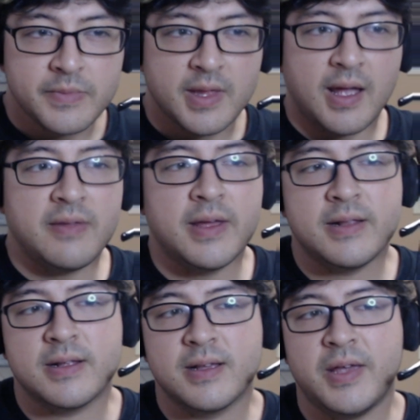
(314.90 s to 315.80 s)
And
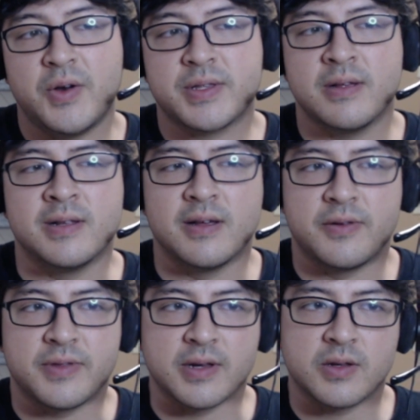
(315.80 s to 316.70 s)
then here's another
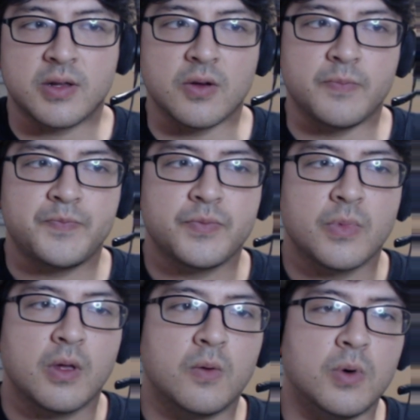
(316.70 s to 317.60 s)
thing too,
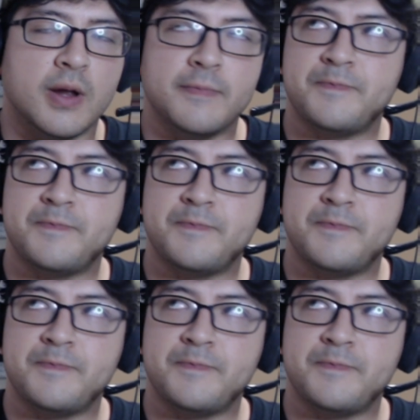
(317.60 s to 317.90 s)
right?